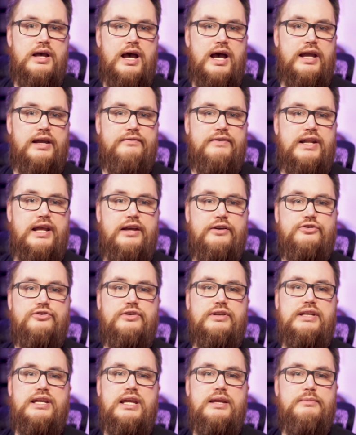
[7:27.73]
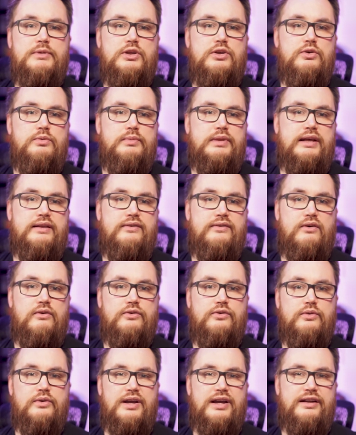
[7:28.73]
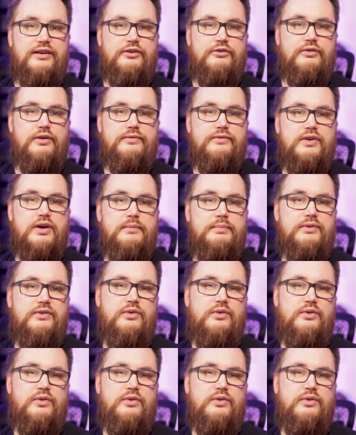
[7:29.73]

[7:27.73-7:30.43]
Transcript: I have an extra GameCube that's also kind of gruffed up,